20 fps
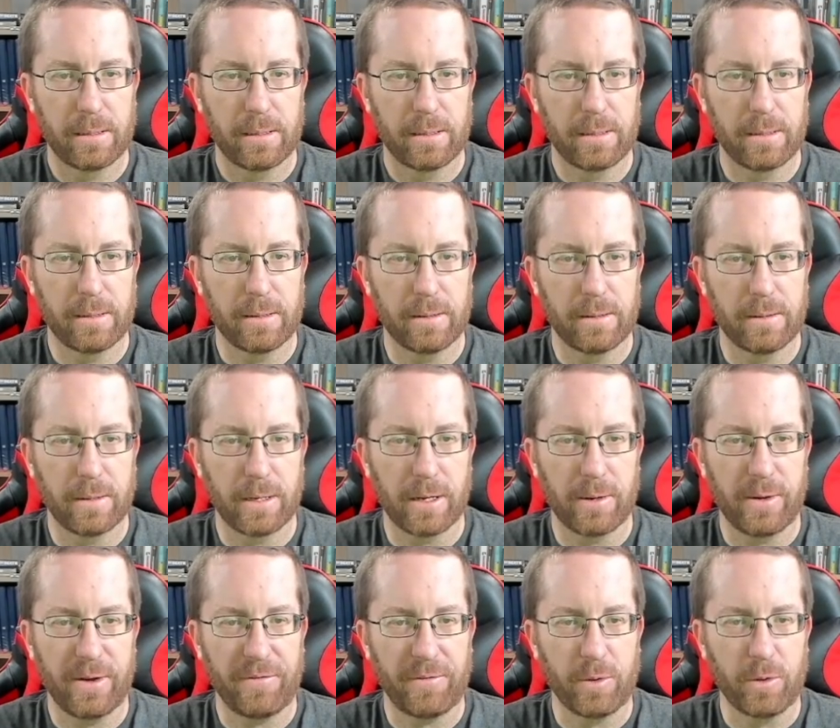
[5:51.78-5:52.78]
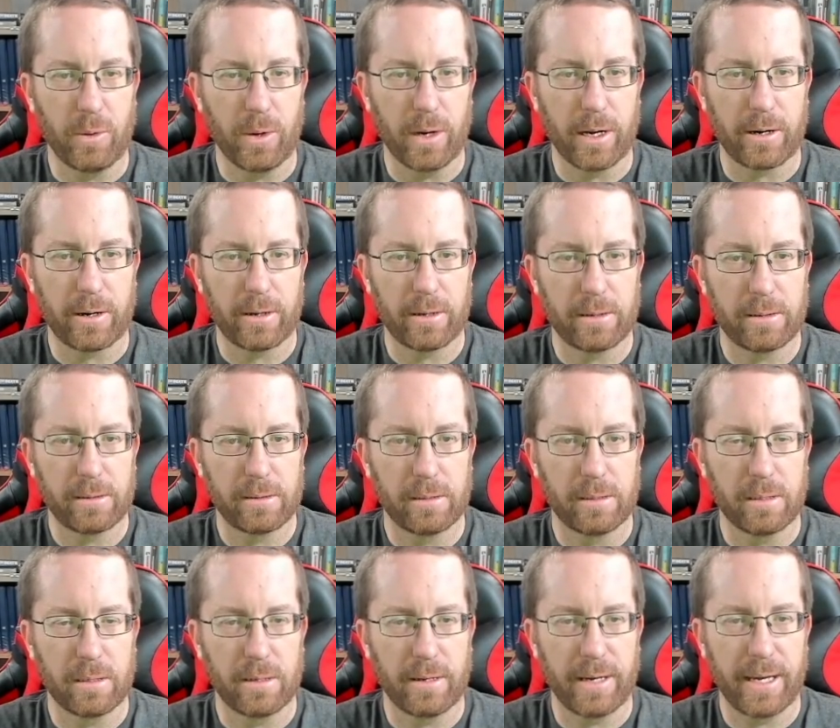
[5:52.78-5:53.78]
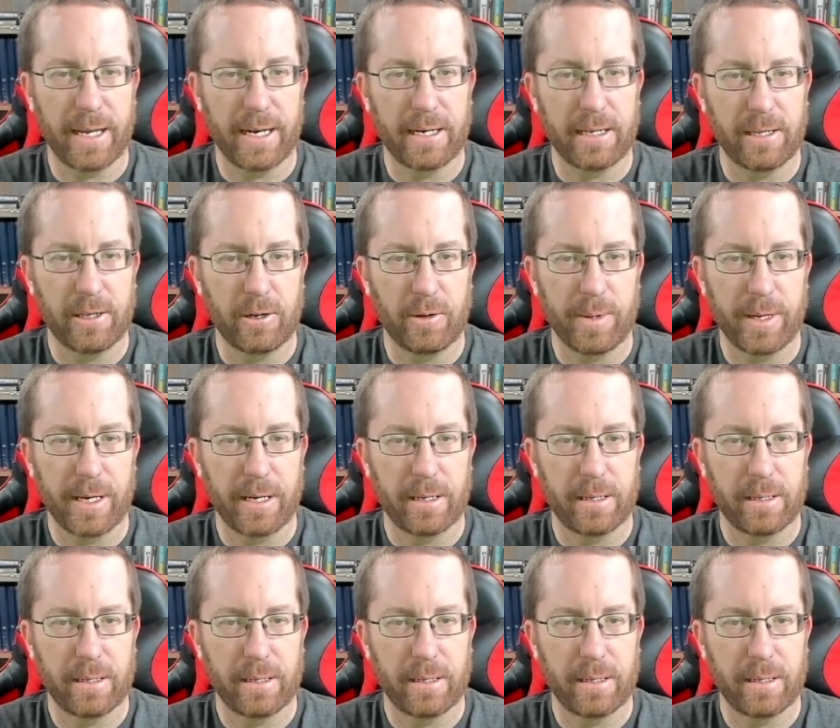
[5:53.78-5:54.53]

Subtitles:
Oh, get away from the water. Oh, I hit it a little bit.